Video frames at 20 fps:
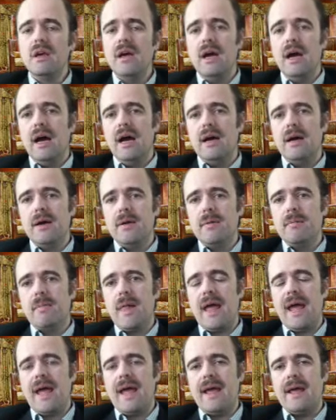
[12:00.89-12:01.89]

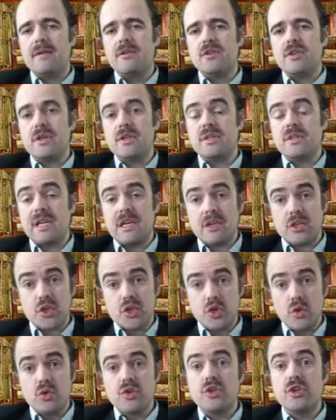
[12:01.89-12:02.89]
And to understand its
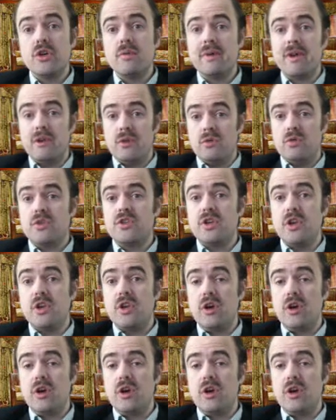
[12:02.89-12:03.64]
short-term and also